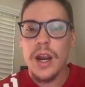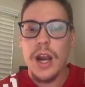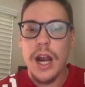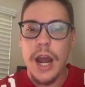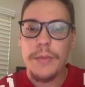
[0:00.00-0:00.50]

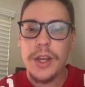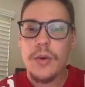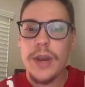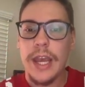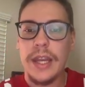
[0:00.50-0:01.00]
going to go
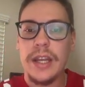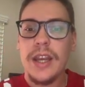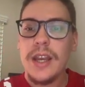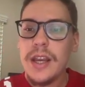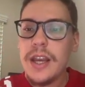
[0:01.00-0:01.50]
ahead
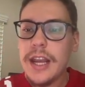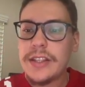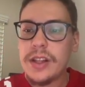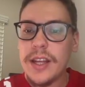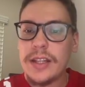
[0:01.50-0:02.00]
and
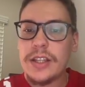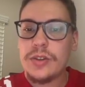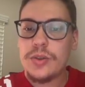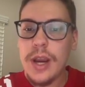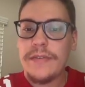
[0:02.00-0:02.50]
select
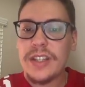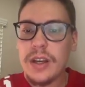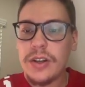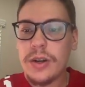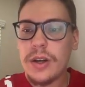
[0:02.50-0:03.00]
Travis
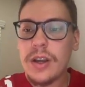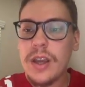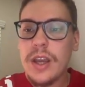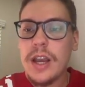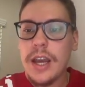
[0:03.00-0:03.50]
Hunter.
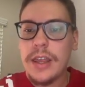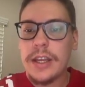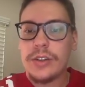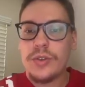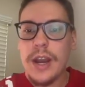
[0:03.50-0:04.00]
I think
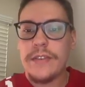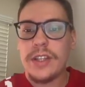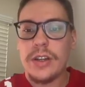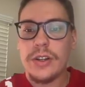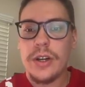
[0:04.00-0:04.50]
Travis
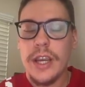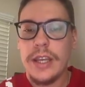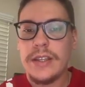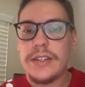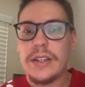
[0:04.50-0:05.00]
Hunter
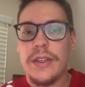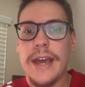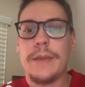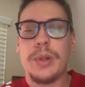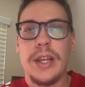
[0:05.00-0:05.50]
is that
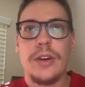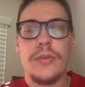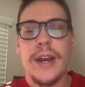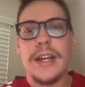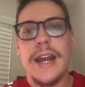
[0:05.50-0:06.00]
player
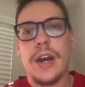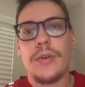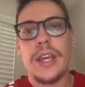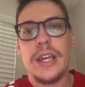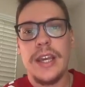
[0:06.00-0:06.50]
right now.
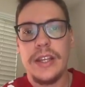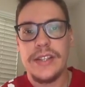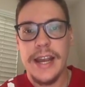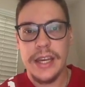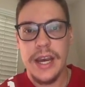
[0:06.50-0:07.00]
He is
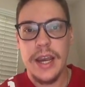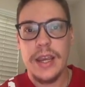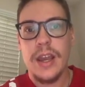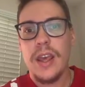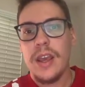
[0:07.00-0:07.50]
that guy
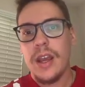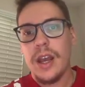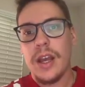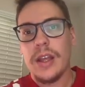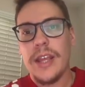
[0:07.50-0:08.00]

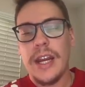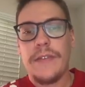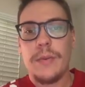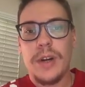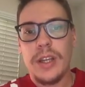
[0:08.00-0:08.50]
that
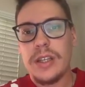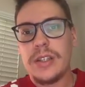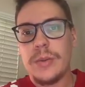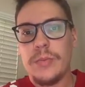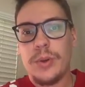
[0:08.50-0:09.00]
everybody is
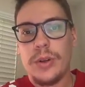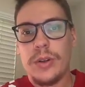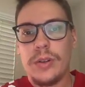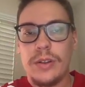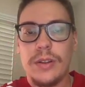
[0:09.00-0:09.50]

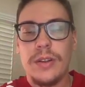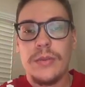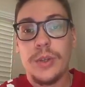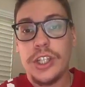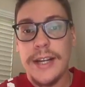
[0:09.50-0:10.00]

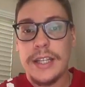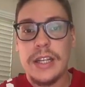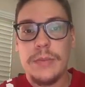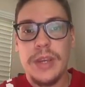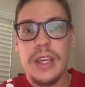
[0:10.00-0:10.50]
projecting to
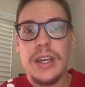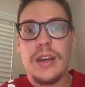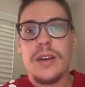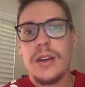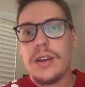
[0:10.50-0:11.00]
be
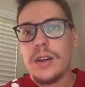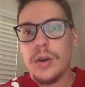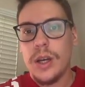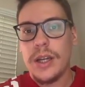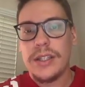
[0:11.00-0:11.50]

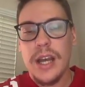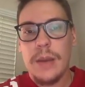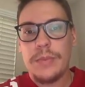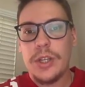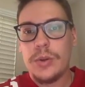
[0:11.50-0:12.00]
top
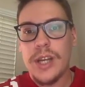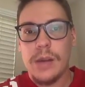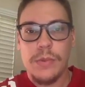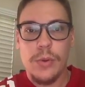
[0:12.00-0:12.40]
2, top 3